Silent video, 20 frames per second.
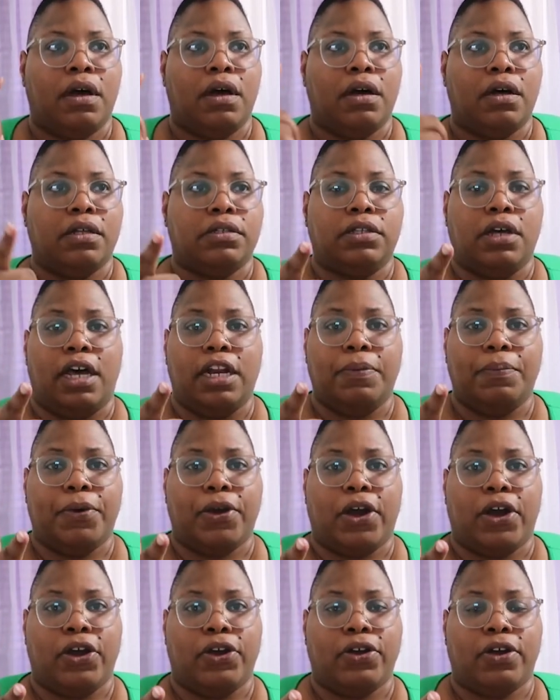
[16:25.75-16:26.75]
Donnie
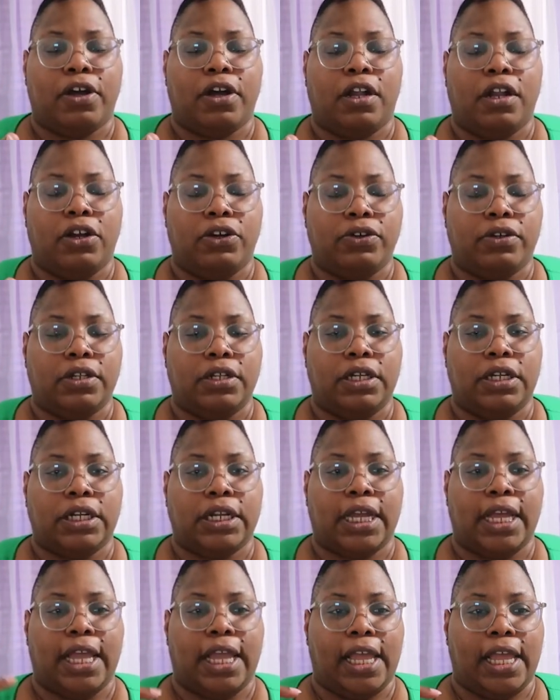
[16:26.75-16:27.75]

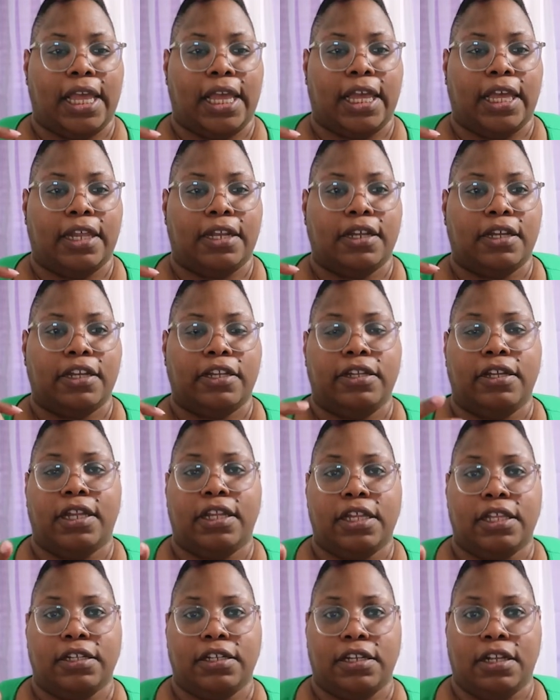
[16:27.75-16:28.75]
McClurkin, and
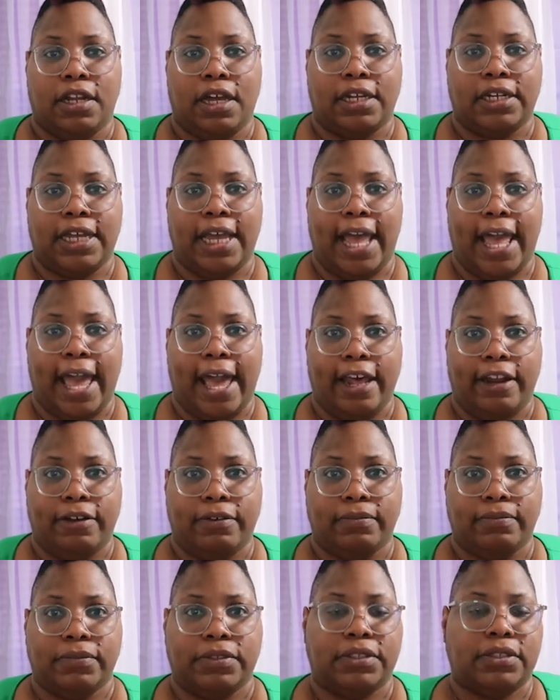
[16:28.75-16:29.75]
Yolanda
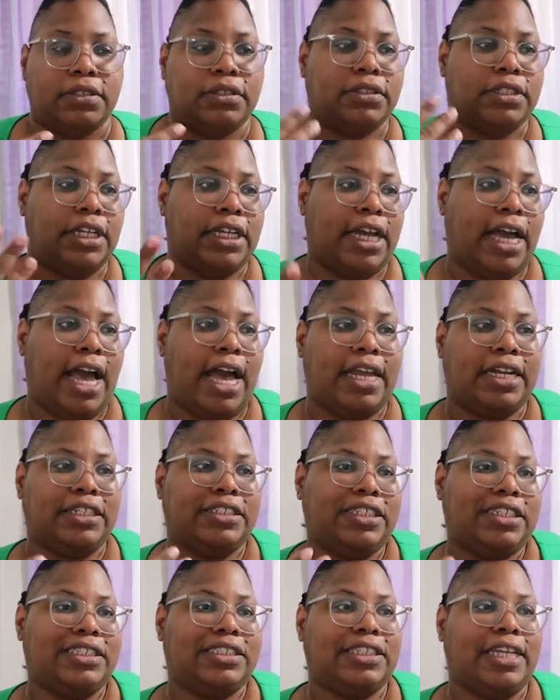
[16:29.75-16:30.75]
Adams that kind
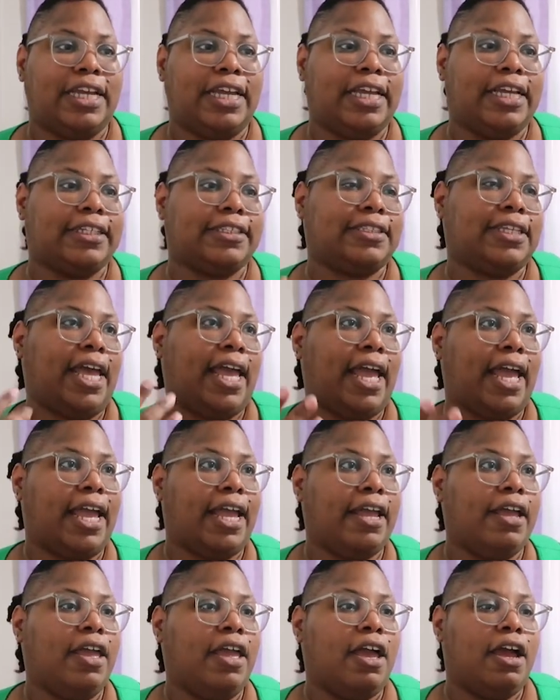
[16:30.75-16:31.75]
of just says,
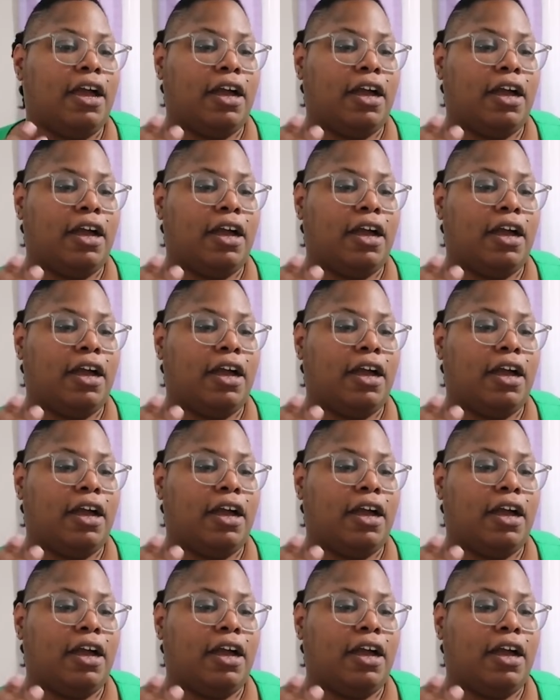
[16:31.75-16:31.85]
hey,